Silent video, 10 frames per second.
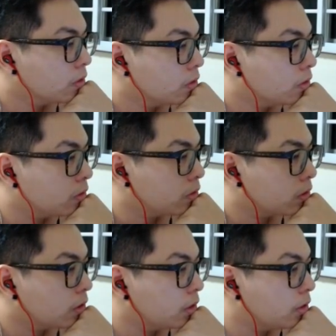
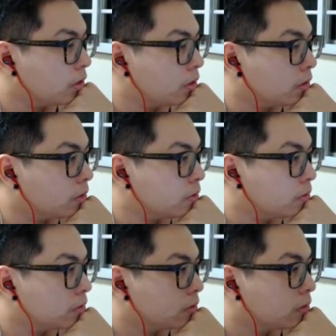Okay, no.
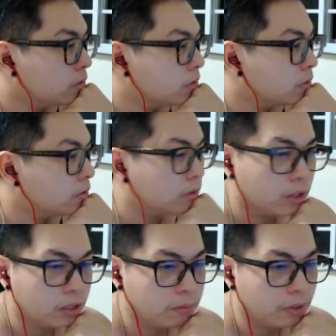
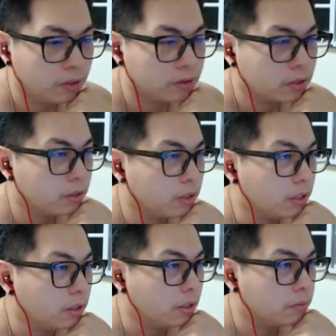Then the pulse can
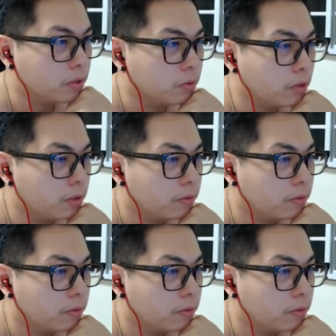get dumped as well.